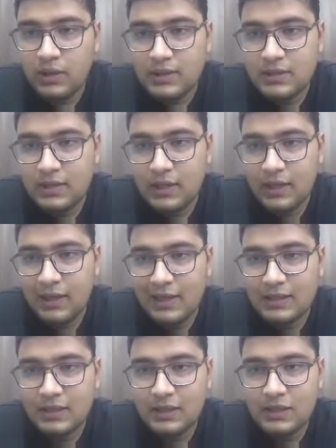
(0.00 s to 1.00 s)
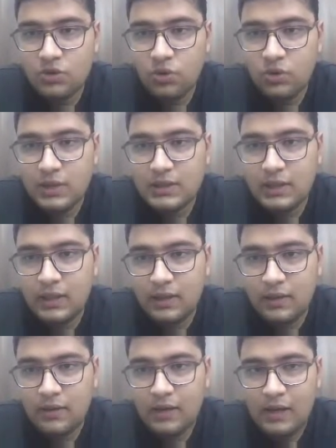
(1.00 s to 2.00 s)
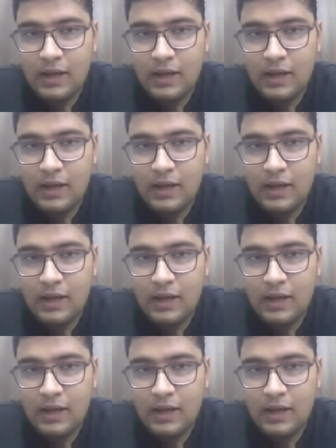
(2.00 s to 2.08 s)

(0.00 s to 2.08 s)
is here, let's say this root is here